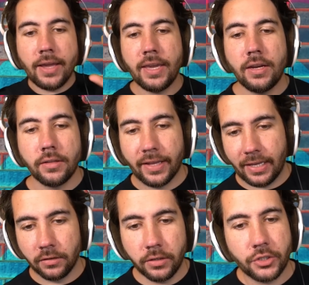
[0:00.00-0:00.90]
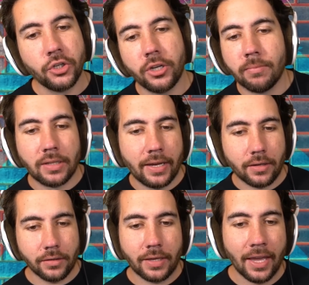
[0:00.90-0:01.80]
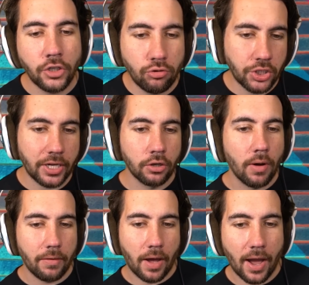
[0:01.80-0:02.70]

I get it, like it looks good, but like, can't you just like go out and